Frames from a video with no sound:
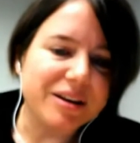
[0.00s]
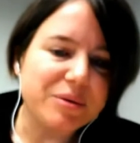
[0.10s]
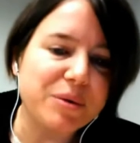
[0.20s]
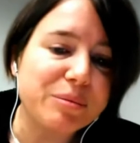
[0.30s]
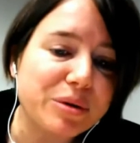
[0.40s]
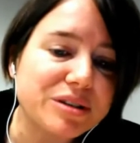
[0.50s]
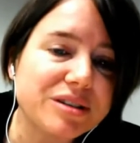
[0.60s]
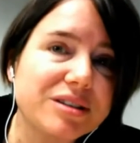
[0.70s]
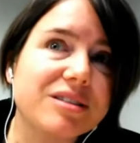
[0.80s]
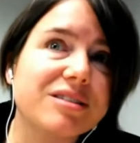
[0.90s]
One
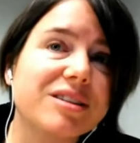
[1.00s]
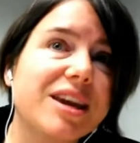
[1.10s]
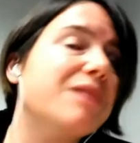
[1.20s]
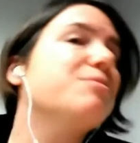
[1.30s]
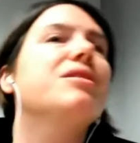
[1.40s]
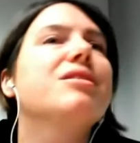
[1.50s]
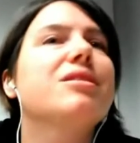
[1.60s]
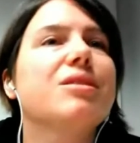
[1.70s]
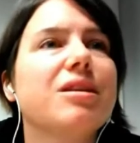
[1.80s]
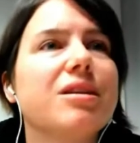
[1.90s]
person came in
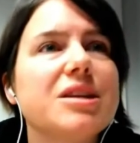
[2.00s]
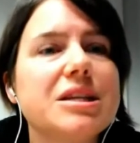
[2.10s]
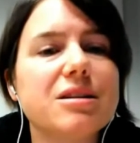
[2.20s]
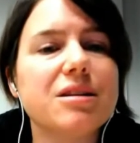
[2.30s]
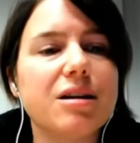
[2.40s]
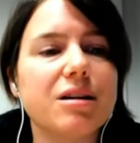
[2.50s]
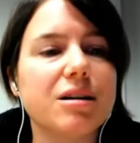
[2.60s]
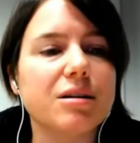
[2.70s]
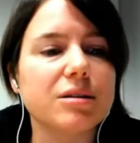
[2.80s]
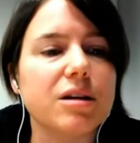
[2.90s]
and did
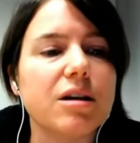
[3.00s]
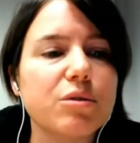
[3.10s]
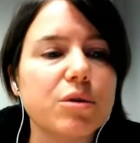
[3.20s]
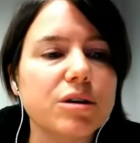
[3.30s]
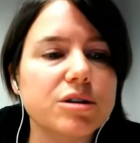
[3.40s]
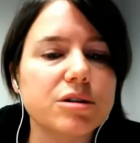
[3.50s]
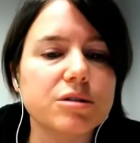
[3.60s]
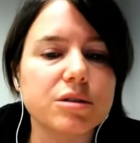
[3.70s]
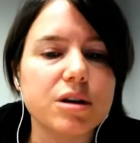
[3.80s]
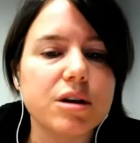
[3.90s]
a lot of work
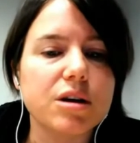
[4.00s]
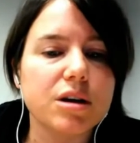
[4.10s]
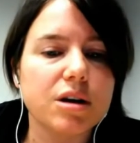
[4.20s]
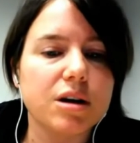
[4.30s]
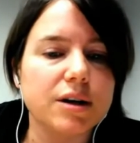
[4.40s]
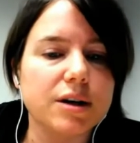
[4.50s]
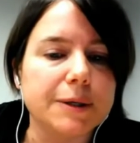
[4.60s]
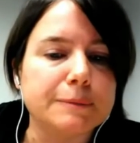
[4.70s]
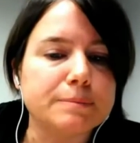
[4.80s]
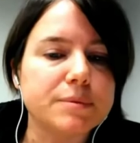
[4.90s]
to
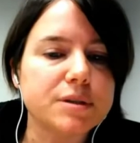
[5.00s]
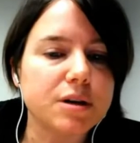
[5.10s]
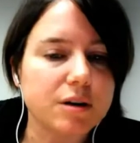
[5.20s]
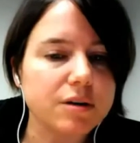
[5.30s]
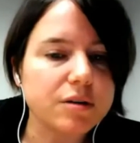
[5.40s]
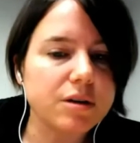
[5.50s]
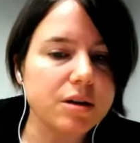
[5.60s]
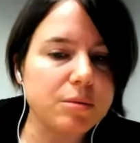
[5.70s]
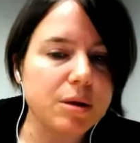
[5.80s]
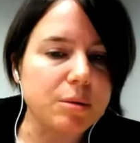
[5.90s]
start
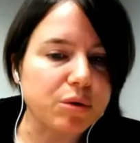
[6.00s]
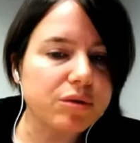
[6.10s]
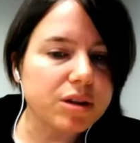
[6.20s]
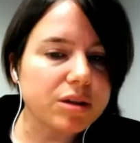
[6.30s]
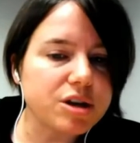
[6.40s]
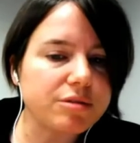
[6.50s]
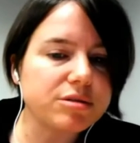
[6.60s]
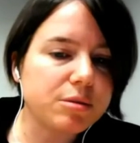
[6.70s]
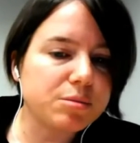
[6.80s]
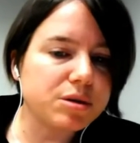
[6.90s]
improving the
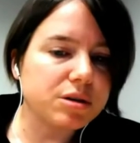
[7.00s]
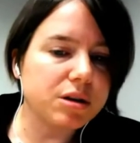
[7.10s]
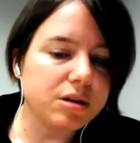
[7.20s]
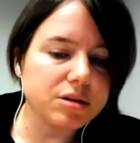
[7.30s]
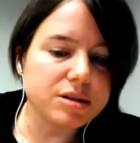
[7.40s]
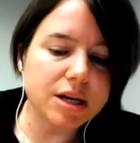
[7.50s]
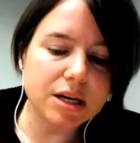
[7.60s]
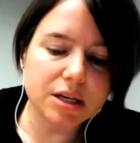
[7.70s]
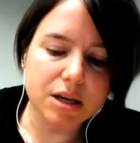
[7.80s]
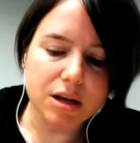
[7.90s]
JavaScript on the
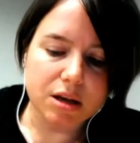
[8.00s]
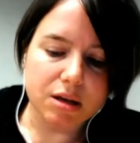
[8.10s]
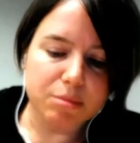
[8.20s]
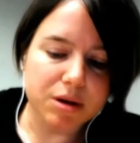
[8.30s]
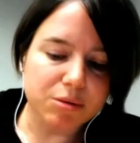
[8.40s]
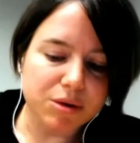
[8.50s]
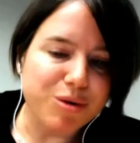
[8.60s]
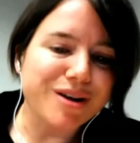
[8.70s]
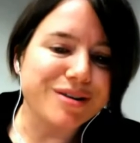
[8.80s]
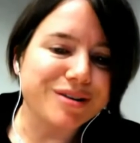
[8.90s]
site, but it
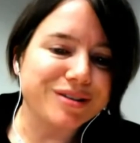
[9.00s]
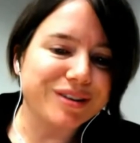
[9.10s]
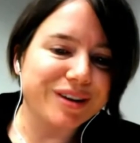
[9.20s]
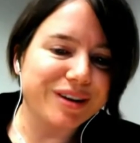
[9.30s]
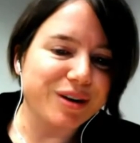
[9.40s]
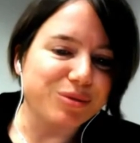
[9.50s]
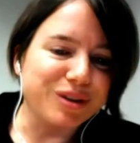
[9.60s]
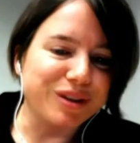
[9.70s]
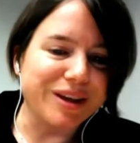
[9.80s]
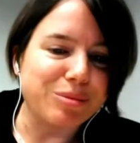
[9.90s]
requires a
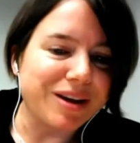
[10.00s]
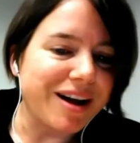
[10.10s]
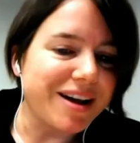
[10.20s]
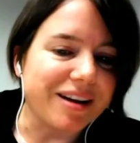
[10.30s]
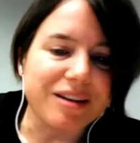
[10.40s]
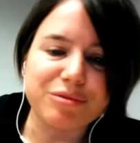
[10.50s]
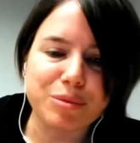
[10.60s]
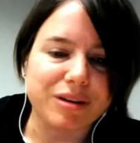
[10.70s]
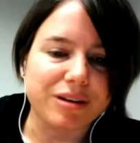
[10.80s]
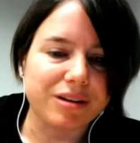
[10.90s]
real API, and I've
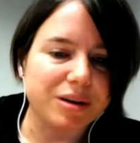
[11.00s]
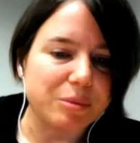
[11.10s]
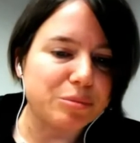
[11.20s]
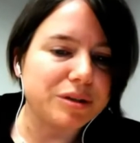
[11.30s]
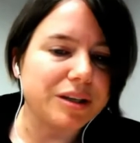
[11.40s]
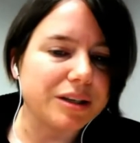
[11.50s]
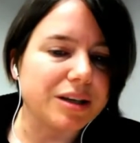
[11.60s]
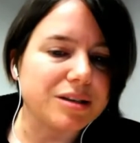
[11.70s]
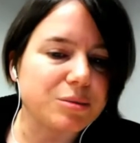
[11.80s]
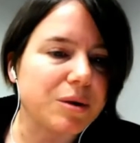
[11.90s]
been
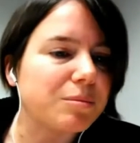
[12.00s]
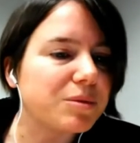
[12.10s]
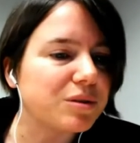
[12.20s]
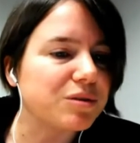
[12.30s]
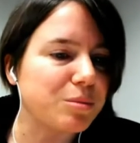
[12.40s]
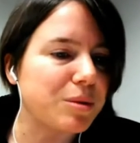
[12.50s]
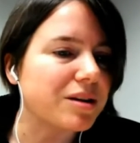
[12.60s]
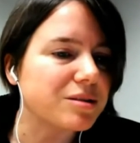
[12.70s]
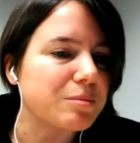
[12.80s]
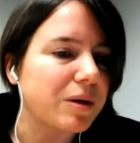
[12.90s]
completely swamped over the
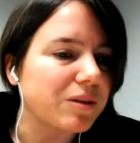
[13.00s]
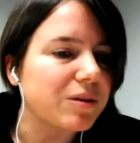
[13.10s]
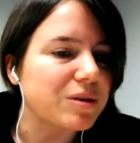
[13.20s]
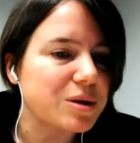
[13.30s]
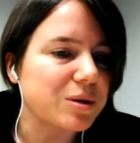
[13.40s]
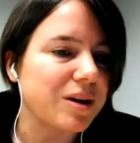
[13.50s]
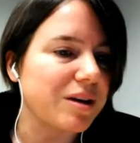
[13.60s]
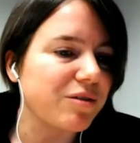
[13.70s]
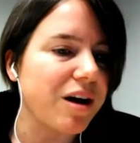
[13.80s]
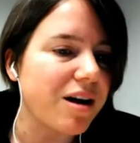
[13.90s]
past month or two, and
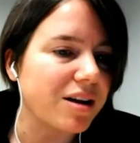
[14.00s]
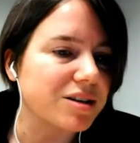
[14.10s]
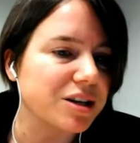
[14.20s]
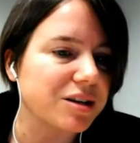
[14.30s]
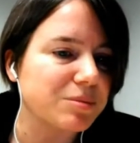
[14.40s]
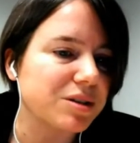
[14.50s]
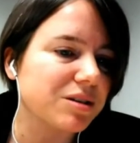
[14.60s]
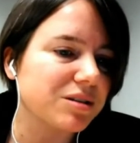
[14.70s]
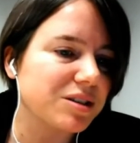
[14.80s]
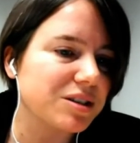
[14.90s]
I've not had time
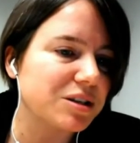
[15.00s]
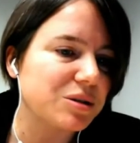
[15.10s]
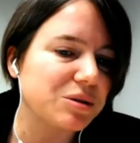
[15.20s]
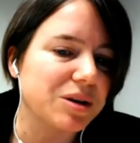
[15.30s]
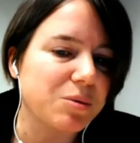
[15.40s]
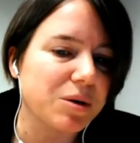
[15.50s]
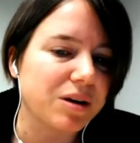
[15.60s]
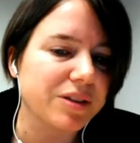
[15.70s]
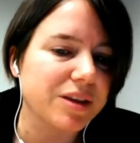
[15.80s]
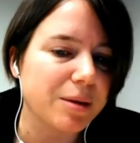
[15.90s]
to do any
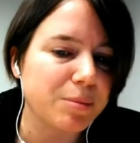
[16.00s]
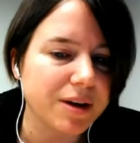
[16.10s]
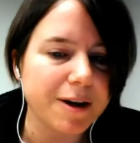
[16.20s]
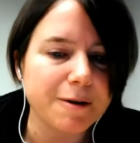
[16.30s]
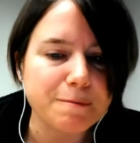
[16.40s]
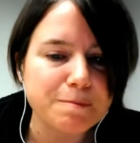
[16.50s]
work on the API.